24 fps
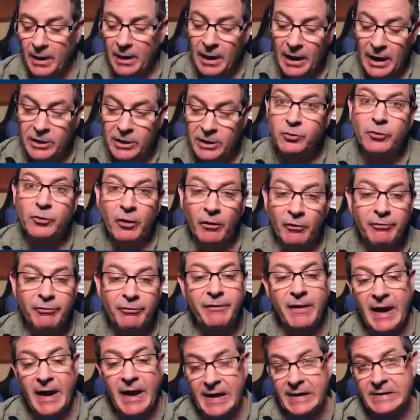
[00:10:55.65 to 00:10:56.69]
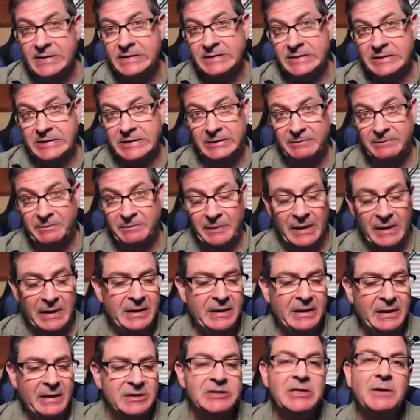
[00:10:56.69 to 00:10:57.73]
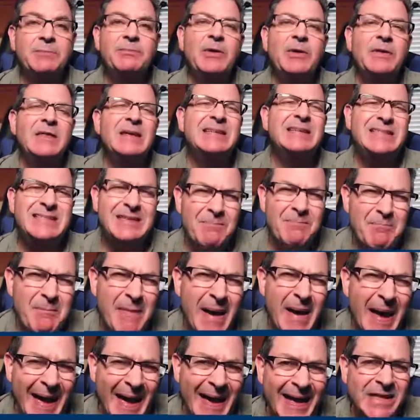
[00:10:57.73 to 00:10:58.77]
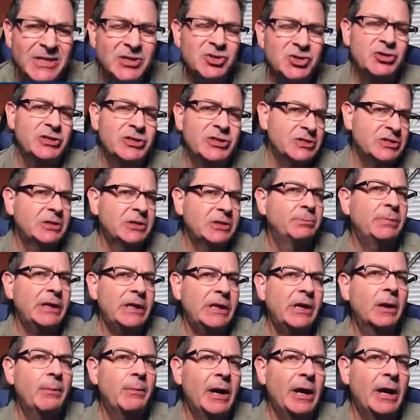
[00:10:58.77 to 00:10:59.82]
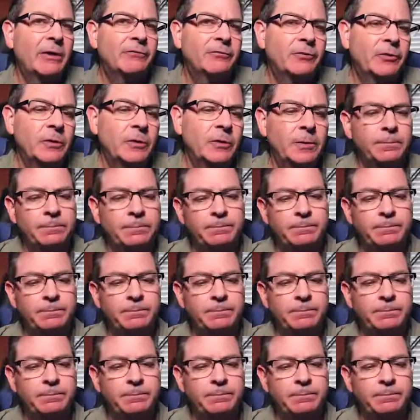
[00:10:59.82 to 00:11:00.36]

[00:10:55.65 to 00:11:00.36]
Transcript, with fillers: And you go fast, something that demands that somebody come after you,